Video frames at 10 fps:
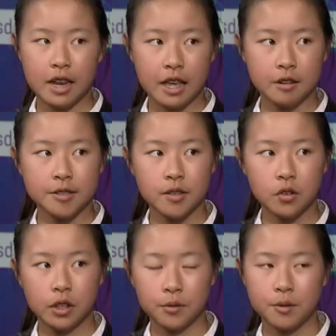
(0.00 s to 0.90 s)

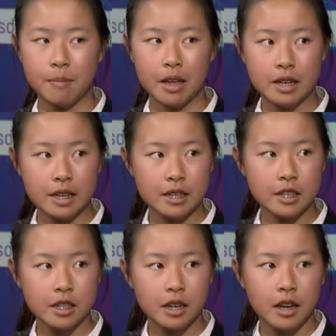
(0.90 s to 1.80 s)
Nano-Silver Liquid
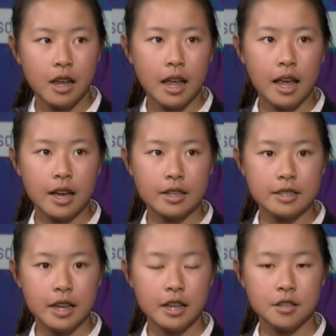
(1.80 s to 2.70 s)
Bandage.
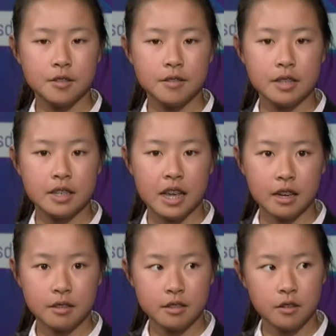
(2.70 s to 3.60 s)
And I used
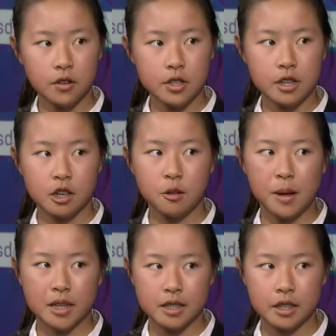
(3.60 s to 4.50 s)
nano-silver to kill
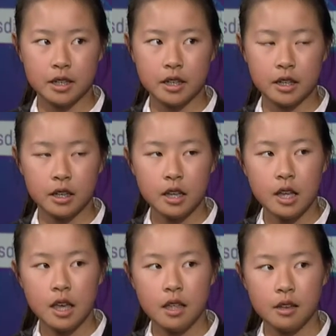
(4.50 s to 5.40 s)
bacteria
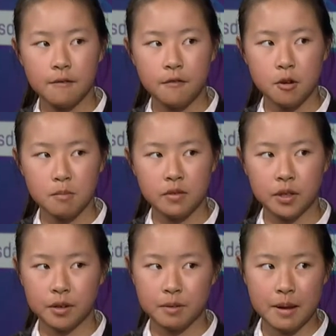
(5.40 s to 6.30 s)
in the form of a
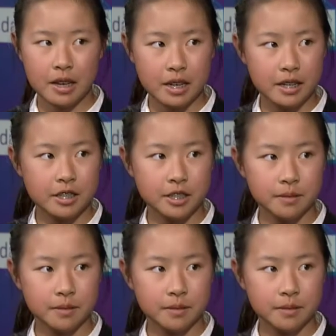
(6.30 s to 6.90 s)
liquid bandage.